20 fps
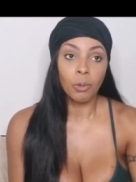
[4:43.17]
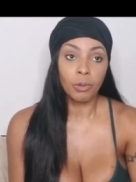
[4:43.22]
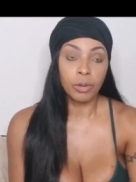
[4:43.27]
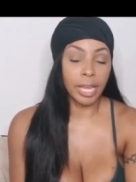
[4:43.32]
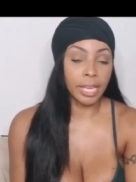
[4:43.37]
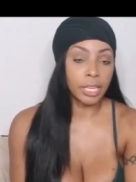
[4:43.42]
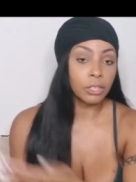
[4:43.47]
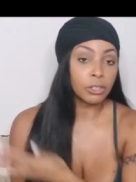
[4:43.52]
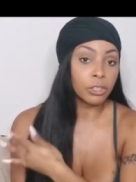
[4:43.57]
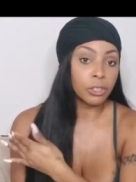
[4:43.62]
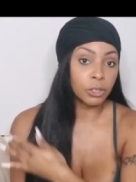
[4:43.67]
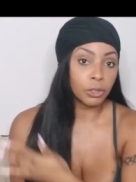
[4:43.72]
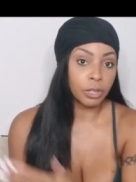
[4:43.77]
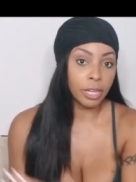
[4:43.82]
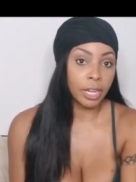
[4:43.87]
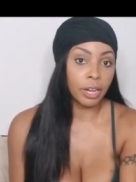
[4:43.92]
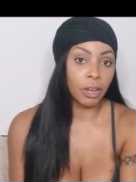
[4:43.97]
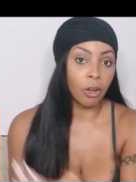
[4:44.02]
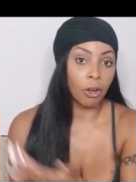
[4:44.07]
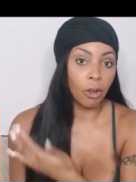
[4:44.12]
they used to do
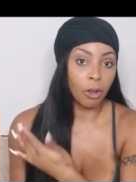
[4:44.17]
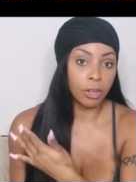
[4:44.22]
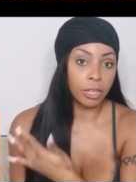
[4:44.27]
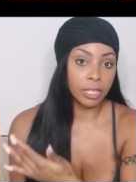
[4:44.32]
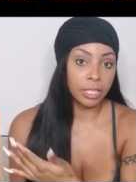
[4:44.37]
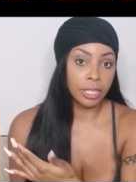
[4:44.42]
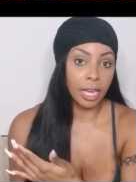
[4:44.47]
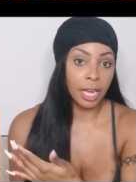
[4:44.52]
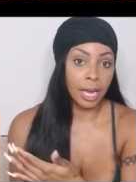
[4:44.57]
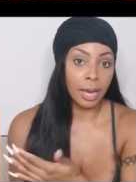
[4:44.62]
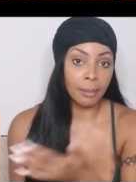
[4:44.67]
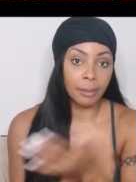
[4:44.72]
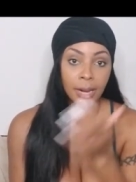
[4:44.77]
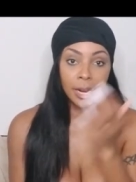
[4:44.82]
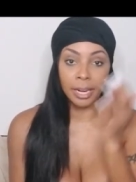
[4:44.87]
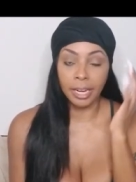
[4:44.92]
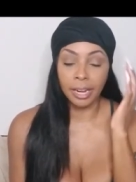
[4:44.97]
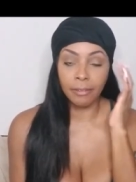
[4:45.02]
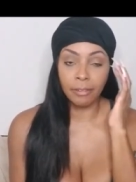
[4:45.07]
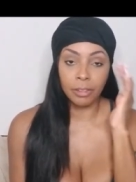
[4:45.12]
that all the time
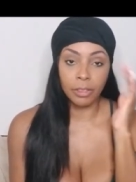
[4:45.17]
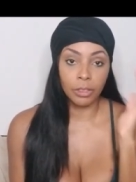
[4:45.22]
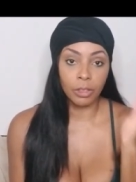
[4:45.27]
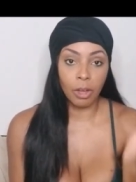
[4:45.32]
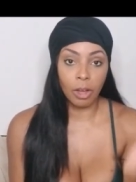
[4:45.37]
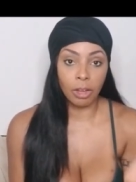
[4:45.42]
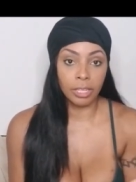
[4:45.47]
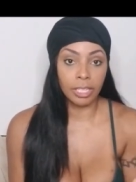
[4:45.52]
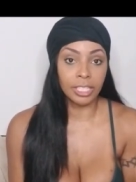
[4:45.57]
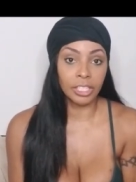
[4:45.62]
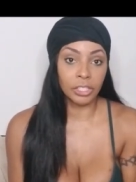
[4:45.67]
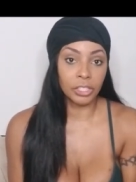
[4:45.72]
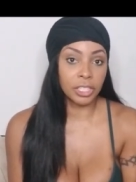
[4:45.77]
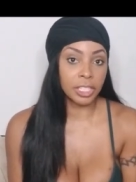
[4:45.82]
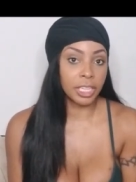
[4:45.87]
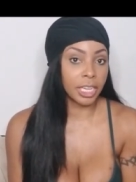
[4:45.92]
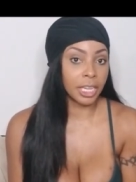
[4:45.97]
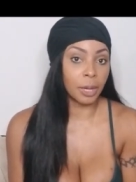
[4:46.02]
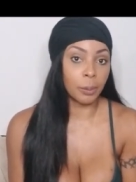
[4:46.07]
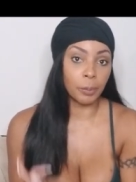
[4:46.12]
and I never thought to
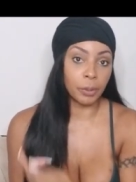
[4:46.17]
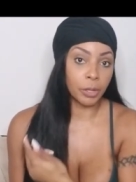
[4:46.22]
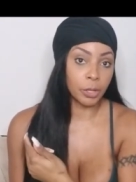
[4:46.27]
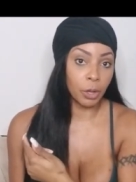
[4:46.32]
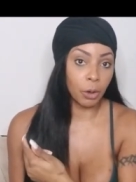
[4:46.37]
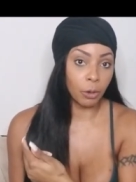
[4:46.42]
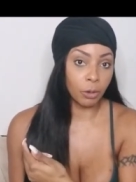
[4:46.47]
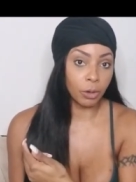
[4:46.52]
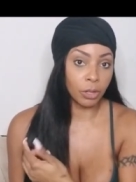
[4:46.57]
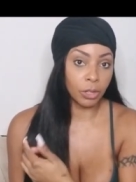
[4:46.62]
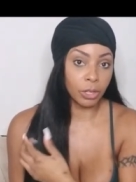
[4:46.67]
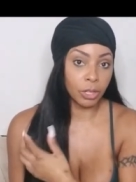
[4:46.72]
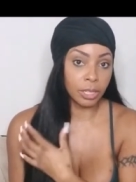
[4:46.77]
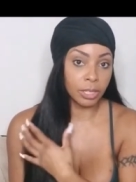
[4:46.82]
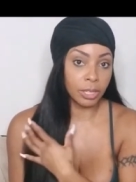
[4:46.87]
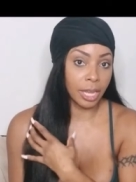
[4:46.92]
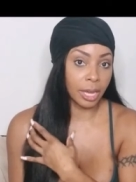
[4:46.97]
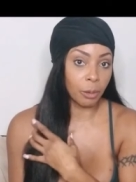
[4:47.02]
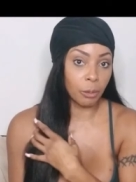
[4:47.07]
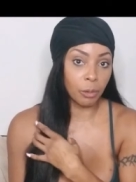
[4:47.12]
just get up and go
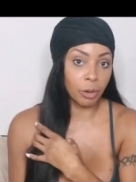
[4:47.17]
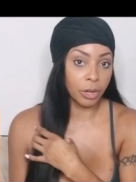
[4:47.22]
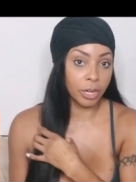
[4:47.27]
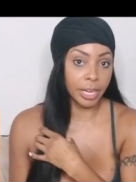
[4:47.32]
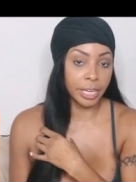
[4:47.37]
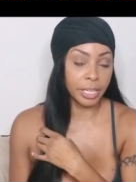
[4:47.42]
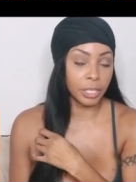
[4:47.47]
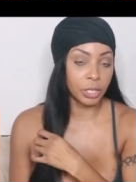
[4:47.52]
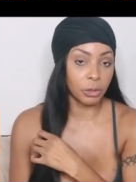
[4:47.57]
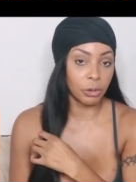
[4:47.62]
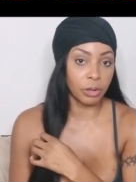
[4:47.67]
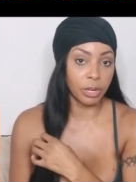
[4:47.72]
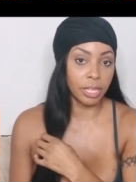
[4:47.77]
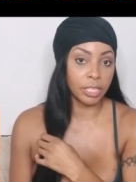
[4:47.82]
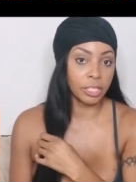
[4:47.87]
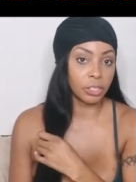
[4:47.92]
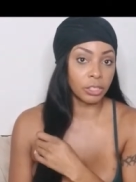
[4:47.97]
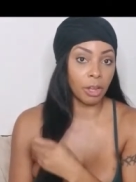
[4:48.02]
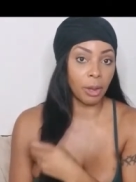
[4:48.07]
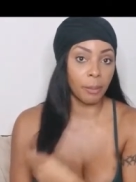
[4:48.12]
look like what are they doing
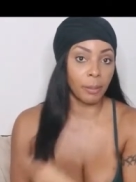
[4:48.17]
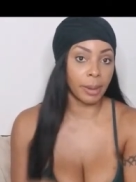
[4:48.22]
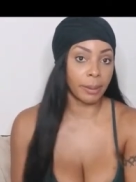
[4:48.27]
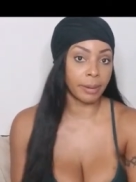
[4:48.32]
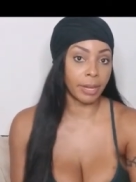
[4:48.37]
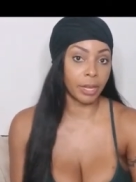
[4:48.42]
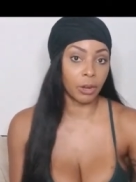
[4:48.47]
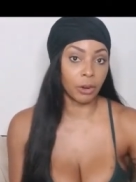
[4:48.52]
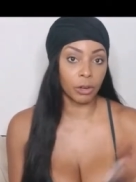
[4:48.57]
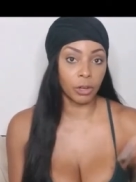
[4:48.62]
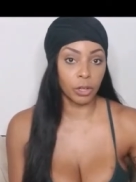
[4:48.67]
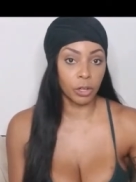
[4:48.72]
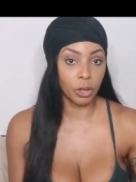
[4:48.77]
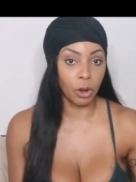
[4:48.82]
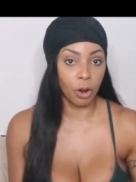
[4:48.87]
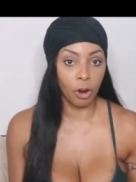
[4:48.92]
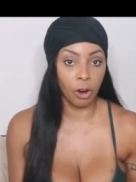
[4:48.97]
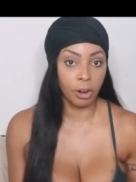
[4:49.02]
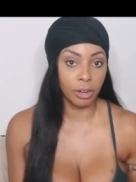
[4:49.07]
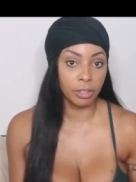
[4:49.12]
I just thought maybe they heard the
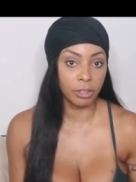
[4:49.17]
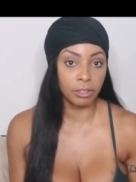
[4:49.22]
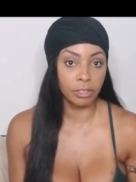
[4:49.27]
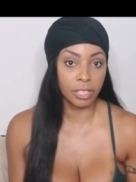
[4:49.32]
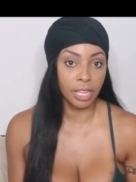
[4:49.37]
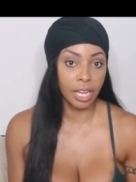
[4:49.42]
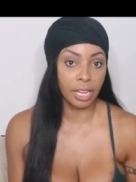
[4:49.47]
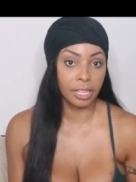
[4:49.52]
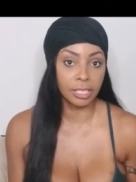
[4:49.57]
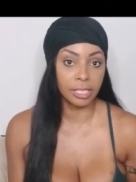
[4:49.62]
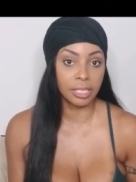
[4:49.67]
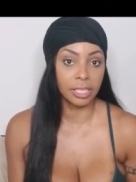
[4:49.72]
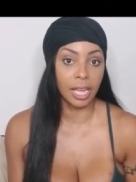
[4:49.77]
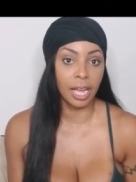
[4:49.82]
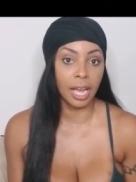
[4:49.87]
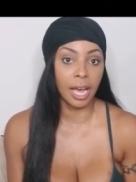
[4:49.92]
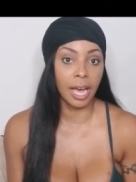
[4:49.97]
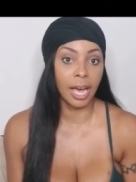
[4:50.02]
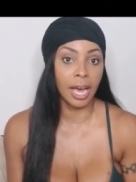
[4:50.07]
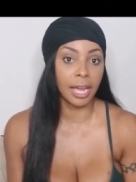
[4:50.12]
gardeners
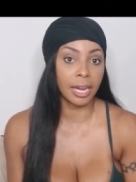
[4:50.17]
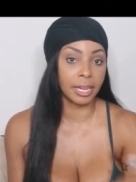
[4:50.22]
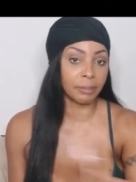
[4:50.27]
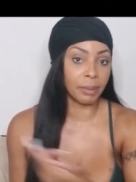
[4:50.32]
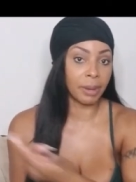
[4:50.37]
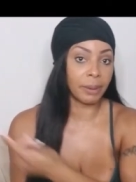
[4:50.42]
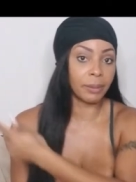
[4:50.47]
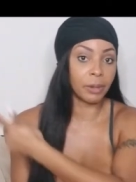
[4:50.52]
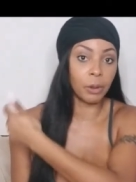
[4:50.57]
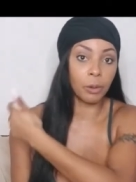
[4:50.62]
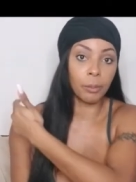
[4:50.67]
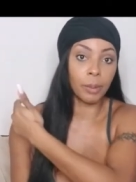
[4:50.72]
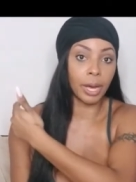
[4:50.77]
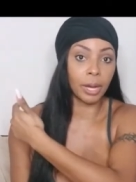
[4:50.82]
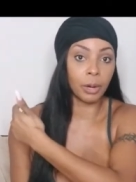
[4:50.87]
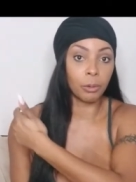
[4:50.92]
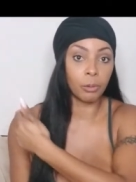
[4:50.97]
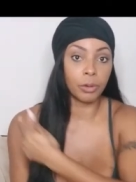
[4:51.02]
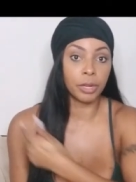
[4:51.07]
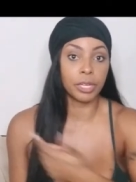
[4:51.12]
outside and maybe they were
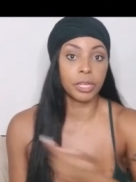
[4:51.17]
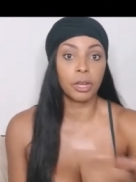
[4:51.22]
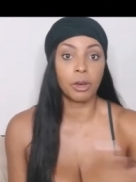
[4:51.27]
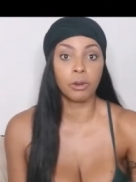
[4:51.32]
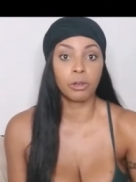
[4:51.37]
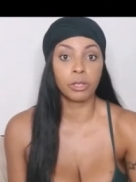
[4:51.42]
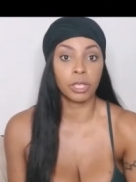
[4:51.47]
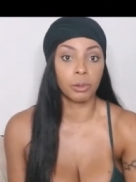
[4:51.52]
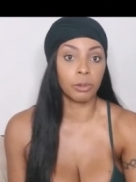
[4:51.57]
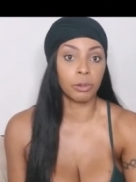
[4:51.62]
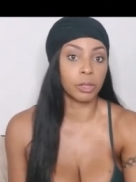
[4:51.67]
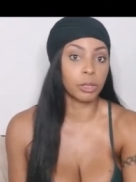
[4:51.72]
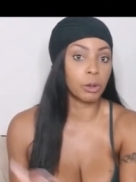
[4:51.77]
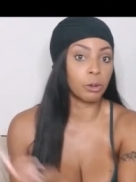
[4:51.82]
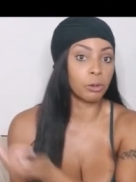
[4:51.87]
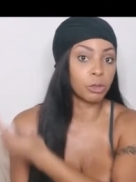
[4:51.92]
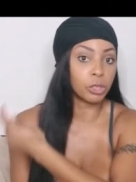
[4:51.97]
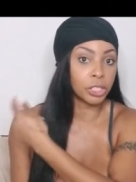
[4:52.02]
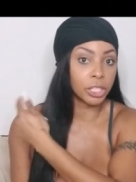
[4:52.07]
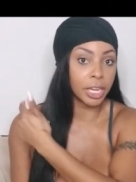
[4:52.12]
by the window so they wanted
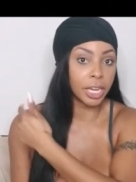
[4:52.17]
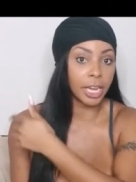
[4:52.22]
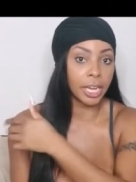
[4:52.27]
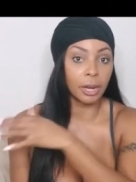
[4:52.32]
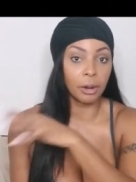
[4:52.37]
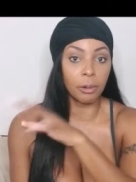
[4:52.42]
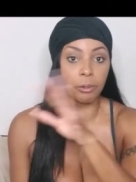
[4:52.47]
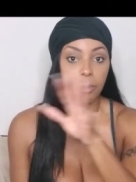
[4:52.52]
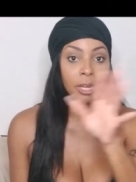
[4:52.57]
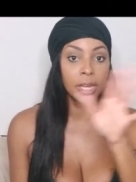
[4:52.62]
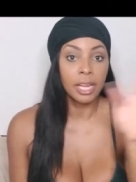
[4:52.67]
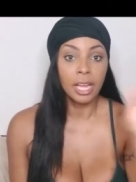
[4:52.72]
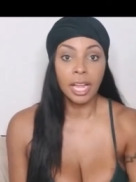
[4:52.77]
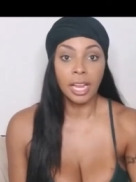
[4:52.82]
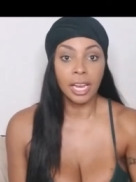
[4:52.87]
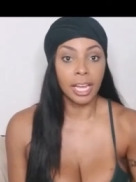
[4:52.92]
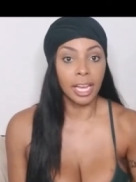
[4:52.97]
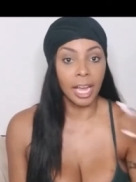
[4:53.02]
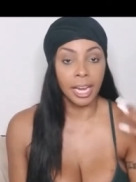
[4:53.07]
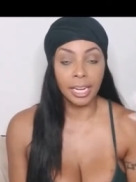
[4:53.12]
to go check or what
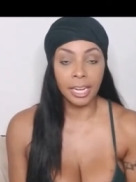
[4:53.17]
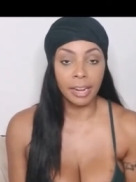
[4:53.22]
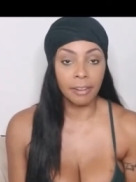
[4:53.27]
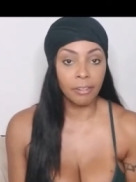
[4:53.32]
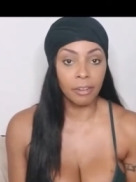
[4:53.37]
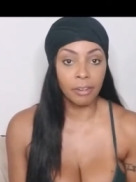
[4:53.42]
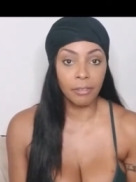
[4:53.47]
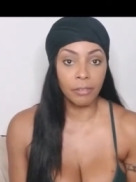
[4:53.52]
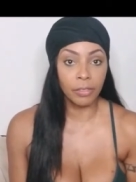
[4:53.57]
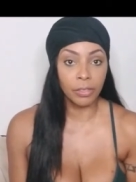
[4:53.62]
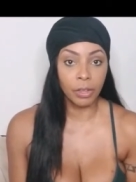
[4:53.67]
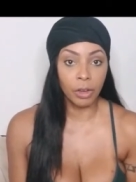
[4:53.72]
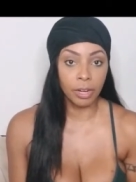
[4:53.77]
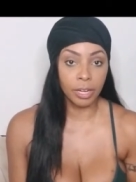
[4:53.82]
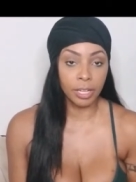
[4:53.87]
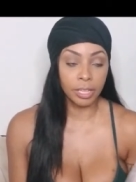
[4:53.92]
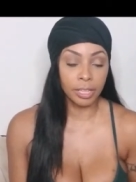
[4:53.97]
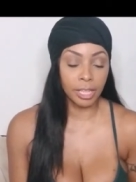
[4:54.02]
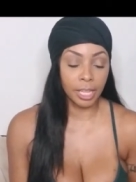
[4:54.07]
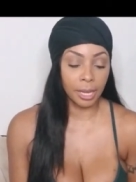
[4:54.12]
like I never even
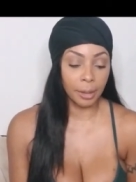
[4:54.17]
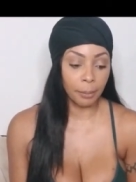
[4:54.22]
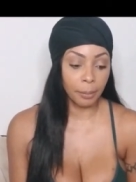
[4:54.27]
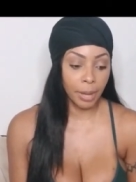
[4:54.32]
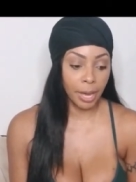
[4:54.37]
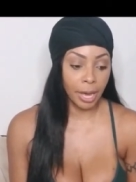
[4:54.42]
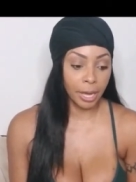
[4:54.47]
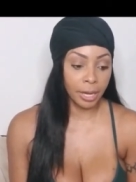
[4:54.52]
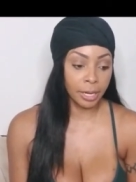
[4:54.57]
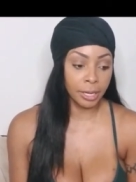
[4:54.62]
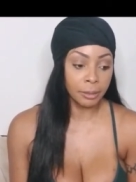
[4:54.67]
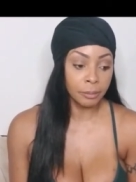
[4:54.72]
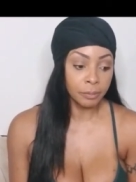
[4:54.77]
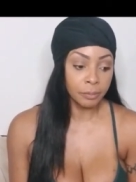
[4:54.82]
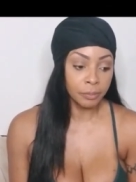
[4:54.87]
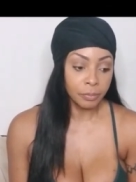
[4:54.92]
thought anything about it